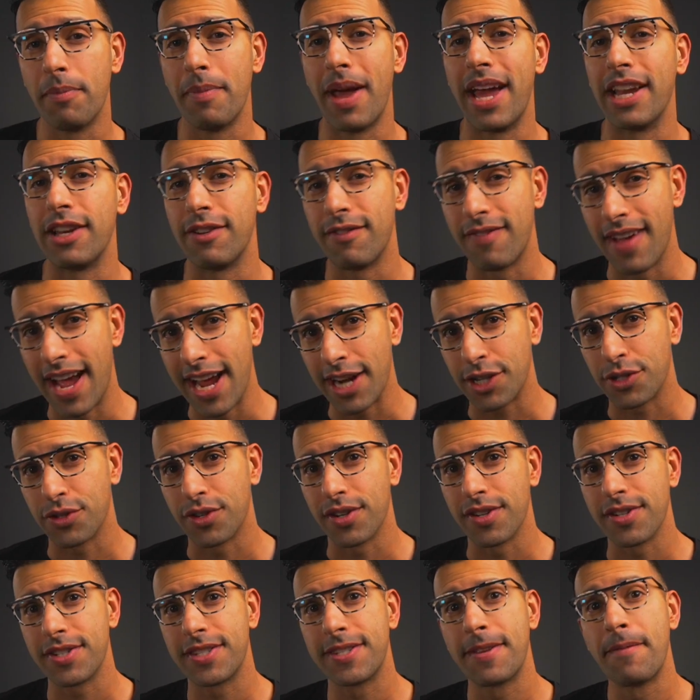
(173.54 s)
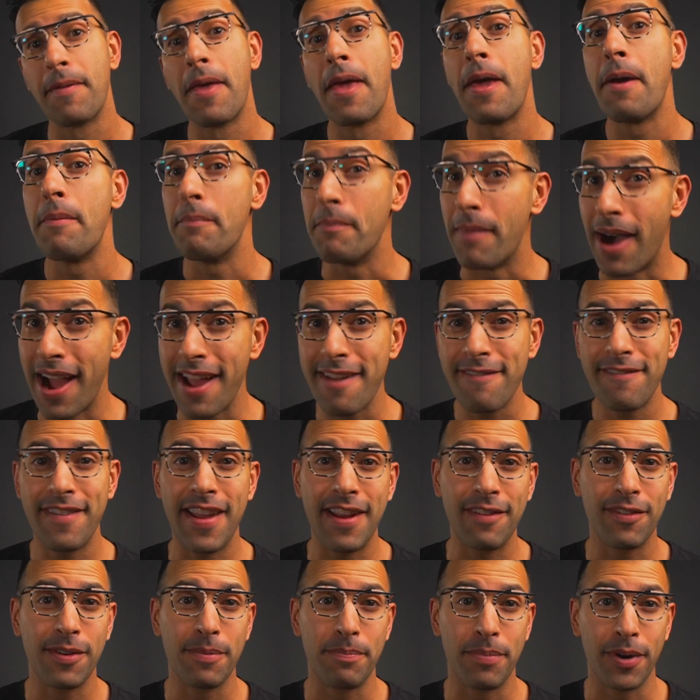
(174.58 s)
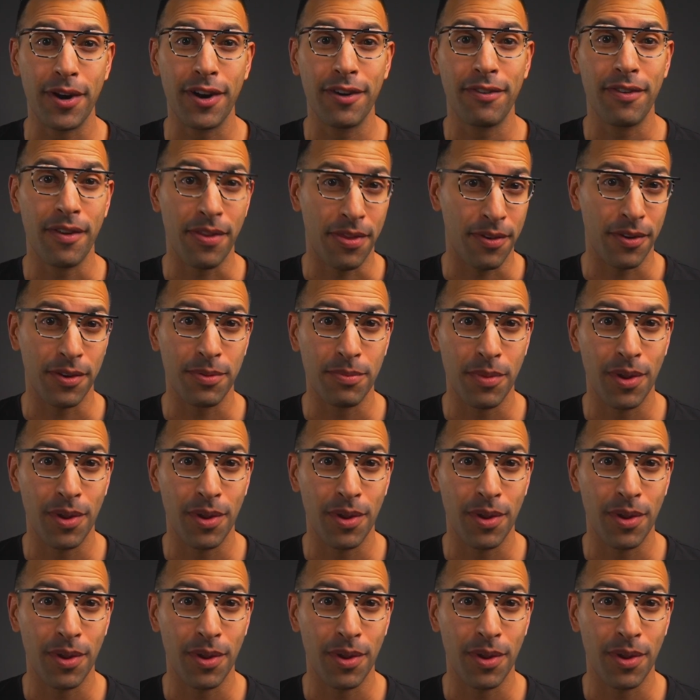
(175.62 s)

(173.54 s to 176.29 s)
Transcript: the manufacturers. My favorite burr for third